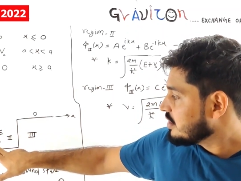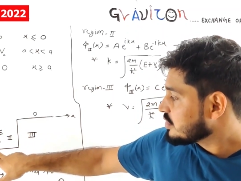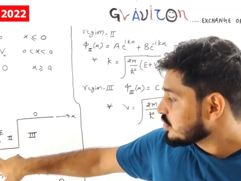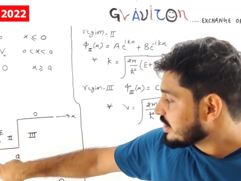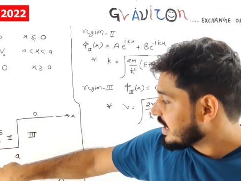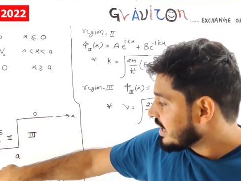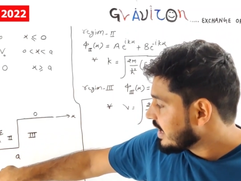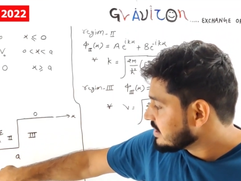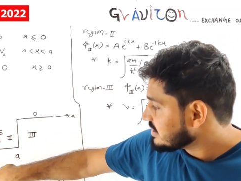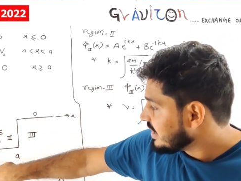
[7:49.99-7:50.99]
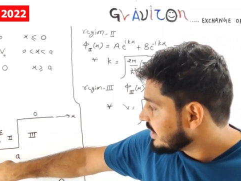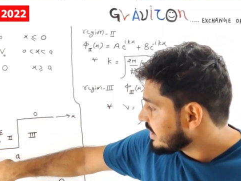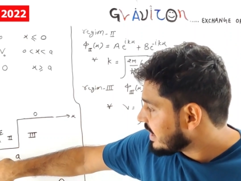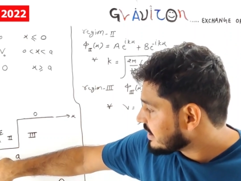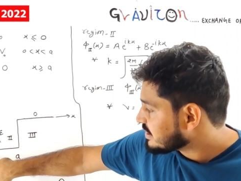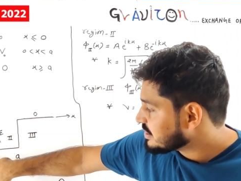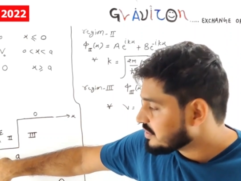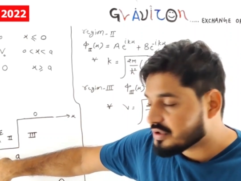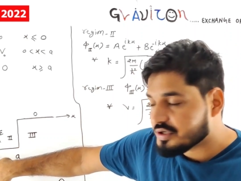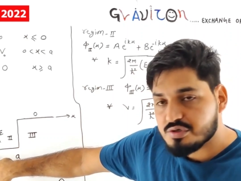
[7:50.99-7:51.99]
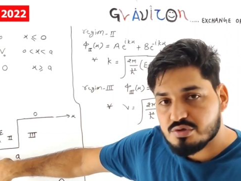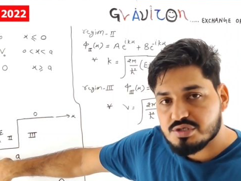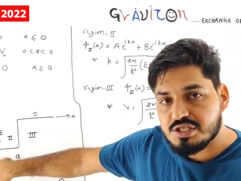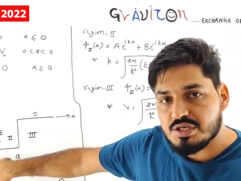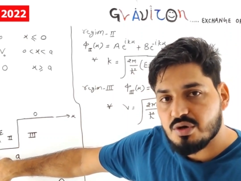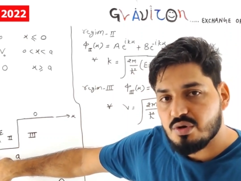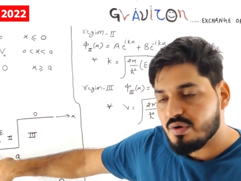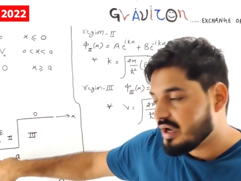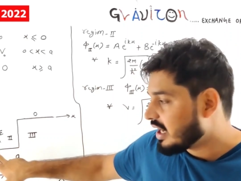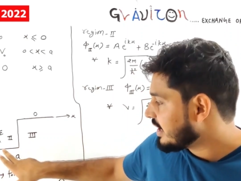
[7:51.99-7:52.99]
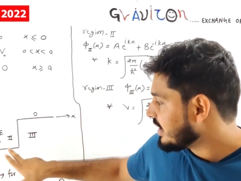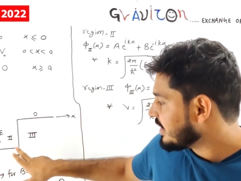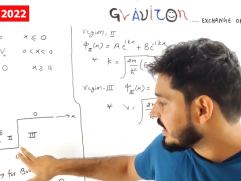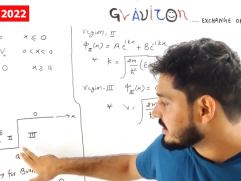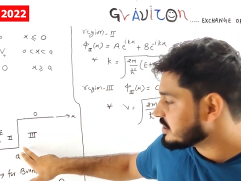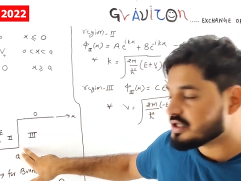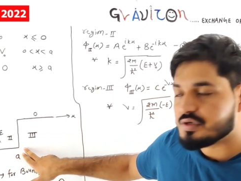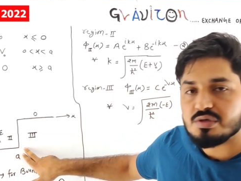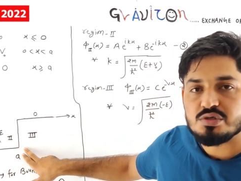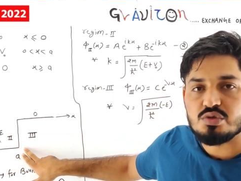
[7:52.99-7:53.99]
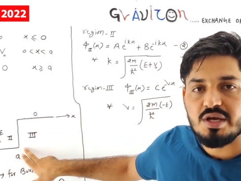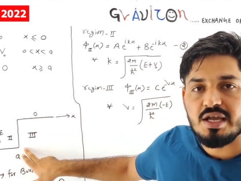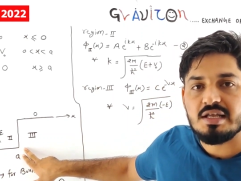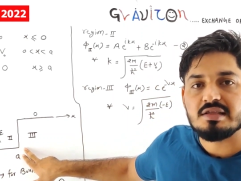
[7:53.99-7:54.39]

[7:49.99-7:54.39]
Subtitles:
So can I say at x is equals to 0 and at x is equals to a,